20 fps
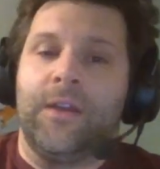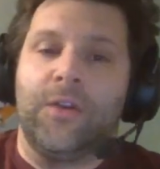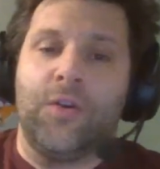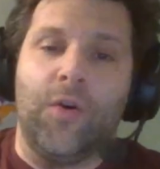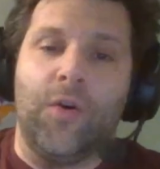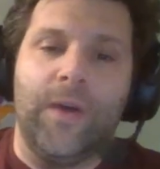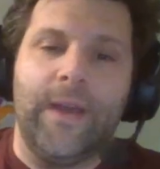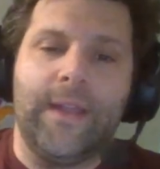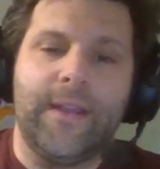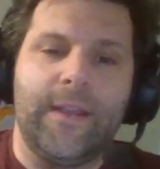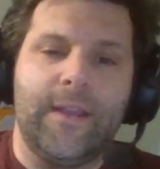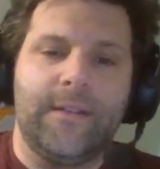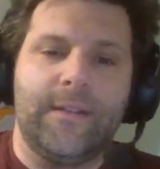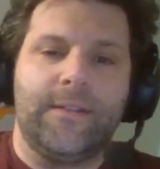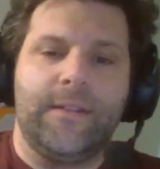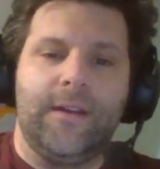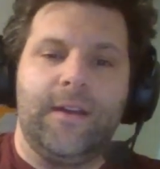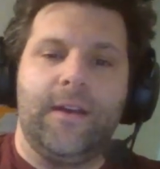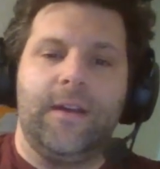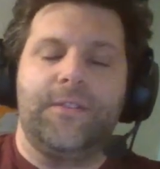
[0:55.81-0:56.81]
go ahead
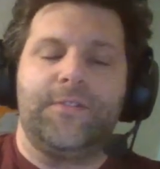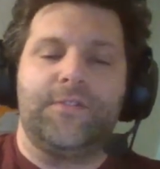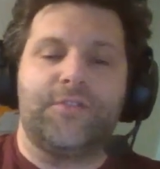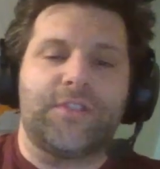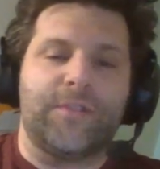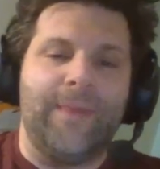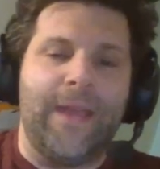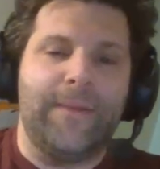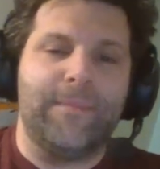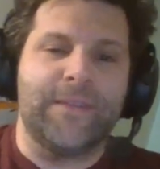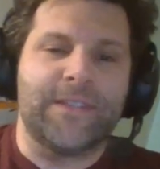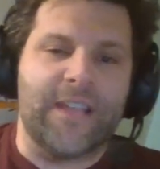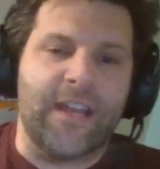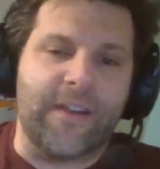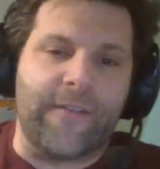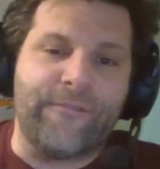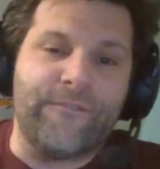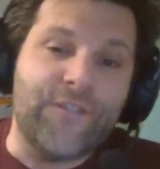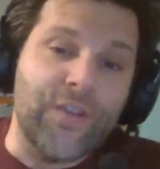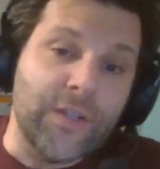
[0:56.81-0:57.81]
and there's some
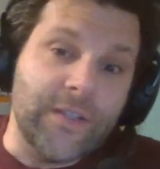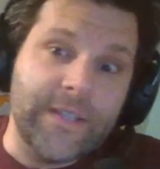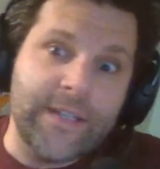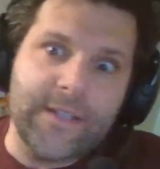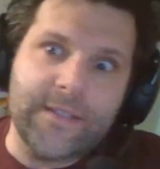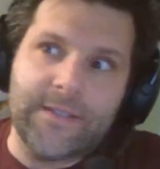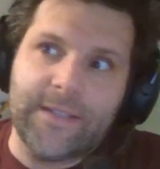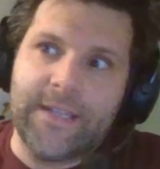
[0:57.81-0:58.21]
Amazon affiliate